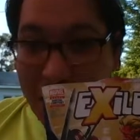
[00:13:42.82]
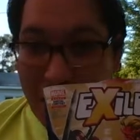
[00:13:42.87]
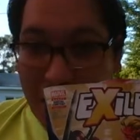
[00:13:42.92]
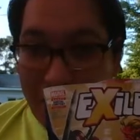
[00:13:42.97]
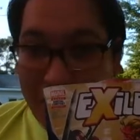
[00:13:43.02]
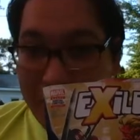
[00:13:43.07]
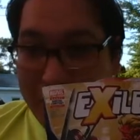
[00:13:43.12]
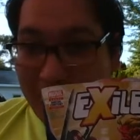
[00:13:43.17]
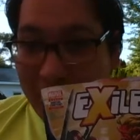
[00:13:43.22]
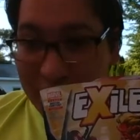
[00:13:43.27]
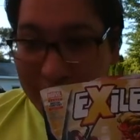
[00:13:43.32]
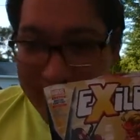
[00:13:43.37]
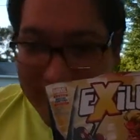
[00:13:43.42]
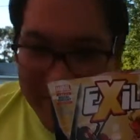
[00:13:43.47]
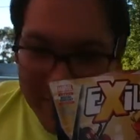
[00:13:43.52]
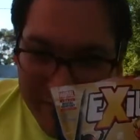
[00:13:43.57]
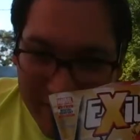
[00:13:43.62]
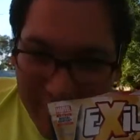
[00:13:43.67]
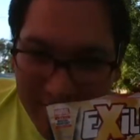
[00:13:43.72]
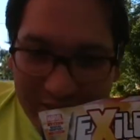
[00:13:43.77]
appeals to
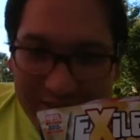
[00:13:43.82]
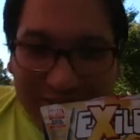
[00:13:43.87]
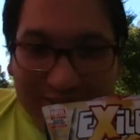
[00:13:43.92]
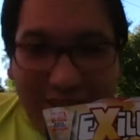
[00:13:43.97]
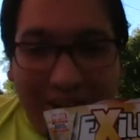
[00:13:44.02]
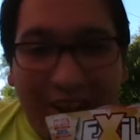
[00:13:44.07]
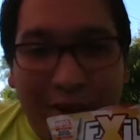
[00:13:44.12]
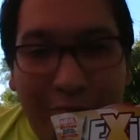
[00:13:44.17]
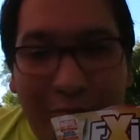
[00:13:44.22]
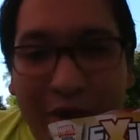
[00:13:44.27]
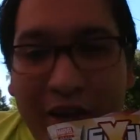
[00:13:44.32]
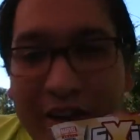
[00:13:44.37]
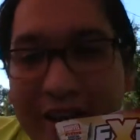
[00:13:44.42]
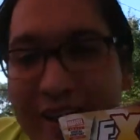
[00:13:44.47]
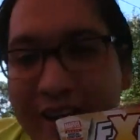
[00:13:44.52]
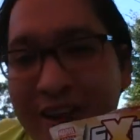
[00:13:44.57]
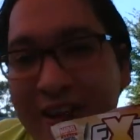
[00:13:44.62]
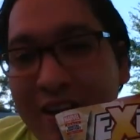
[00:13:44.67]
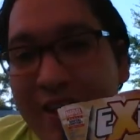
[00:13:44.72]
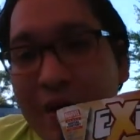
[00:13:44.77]
nerds like
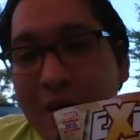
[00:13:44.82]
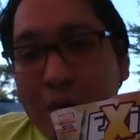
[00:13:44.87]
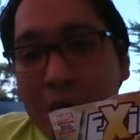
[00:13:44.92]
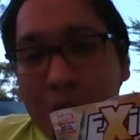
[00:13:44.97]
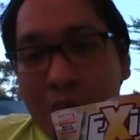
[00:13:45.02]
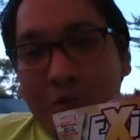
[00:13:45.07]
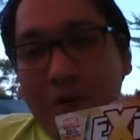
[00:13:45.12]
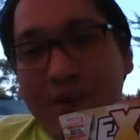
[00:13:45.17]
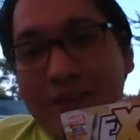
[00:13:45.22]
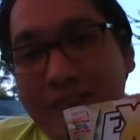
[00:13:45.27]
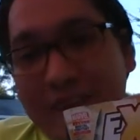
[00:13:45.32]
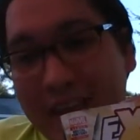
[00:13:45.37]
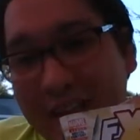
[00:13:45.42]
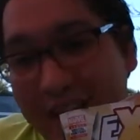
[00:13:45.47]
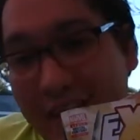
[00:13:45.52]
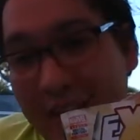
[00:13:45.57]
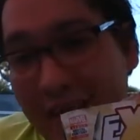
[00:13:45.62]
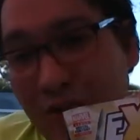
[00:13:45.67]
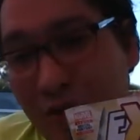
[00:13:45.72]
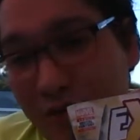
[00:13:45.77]
me. But they
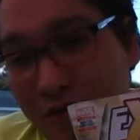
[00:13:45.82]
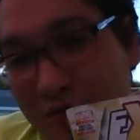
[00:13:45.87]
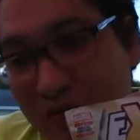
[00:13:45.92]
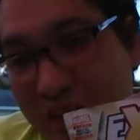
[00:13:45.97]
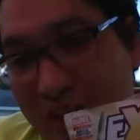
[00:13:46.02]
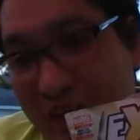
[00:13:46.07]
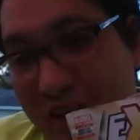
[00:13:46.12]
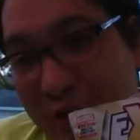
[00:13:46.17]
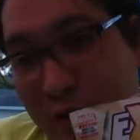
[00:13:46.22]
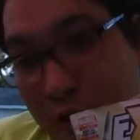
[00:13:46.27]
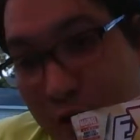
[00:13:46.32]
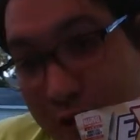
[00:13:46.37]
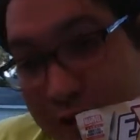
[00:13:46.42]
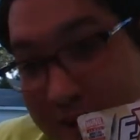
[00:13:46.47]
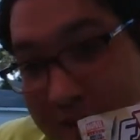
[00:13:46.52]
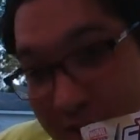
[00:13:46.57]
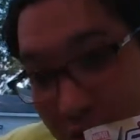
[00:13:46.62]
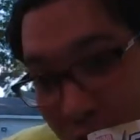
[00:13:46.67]
killed Valkyrie's